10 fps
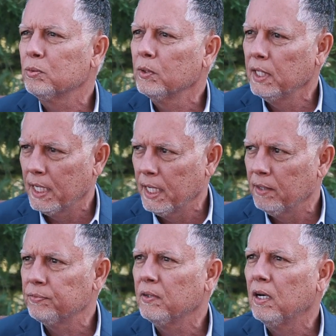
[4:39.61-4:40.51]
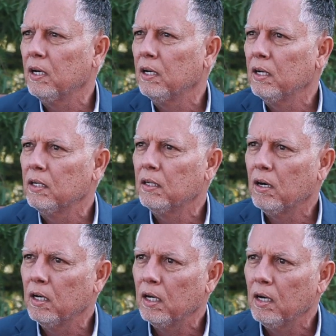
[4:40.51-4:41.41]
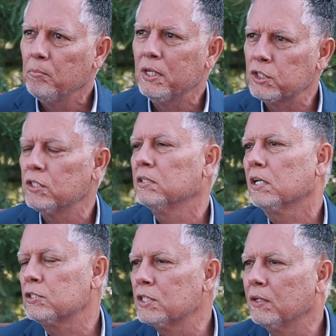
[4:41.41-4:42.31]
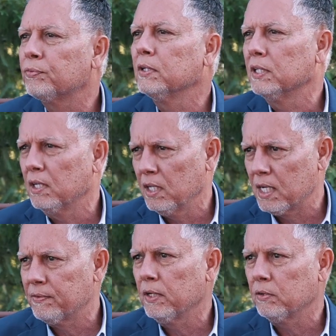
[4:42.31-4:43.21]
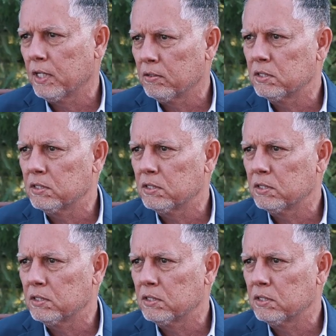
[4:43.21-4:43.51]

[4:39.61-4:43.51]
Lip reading: We have a mission that is different than a lot of healthcare